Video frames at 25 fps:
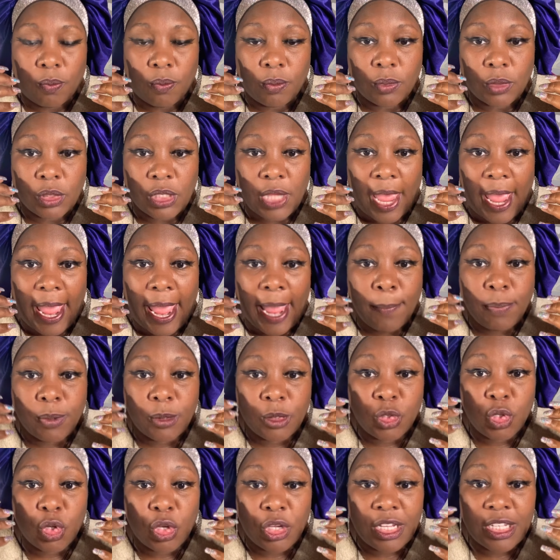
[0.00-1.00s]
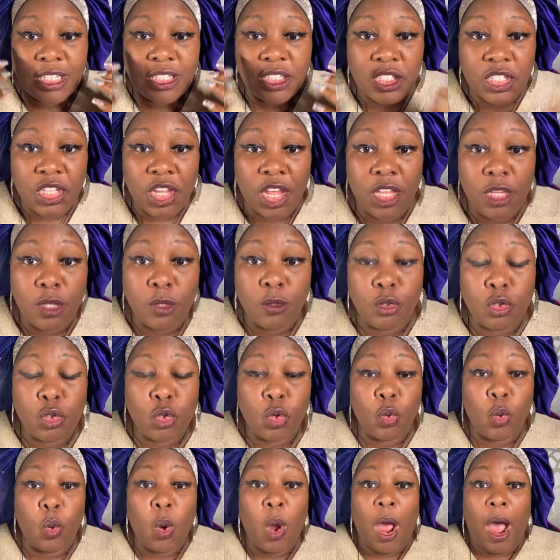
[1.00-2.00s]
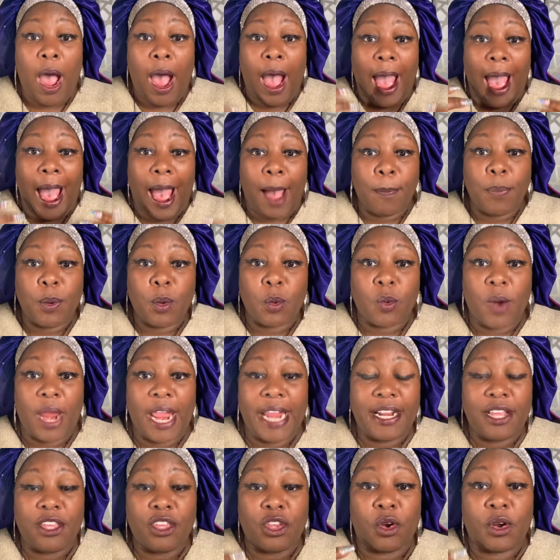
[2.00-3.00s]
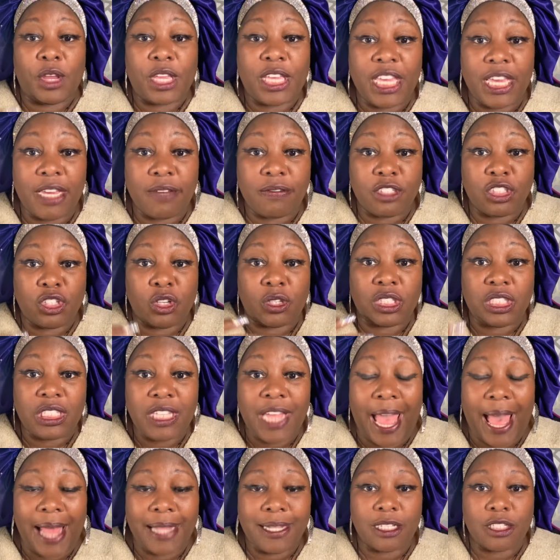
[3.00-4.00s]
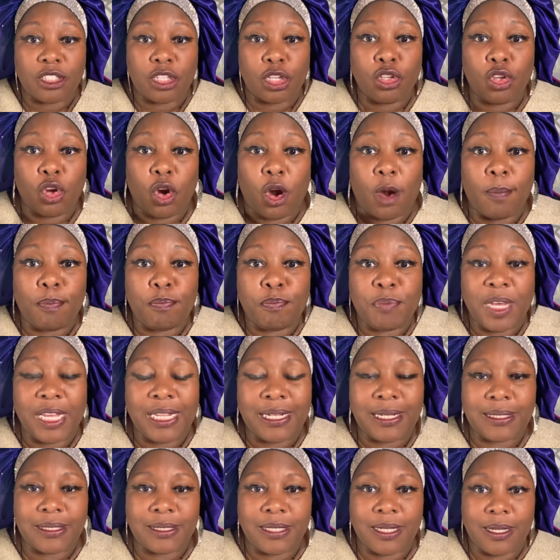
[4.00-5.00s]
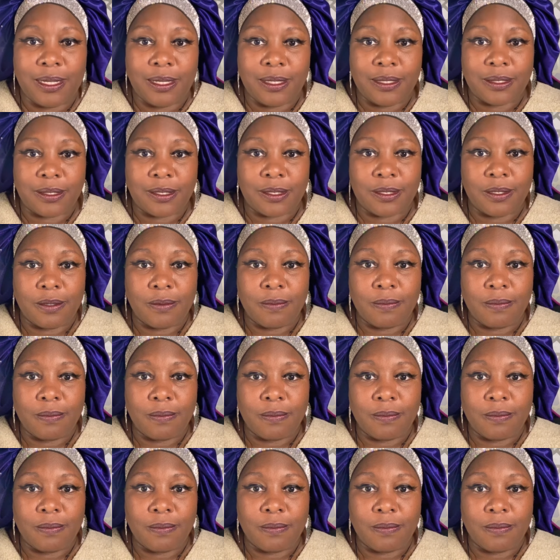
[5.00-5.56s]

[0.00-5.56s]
to able to continue to operate in your gifts, your talents, and your abilities.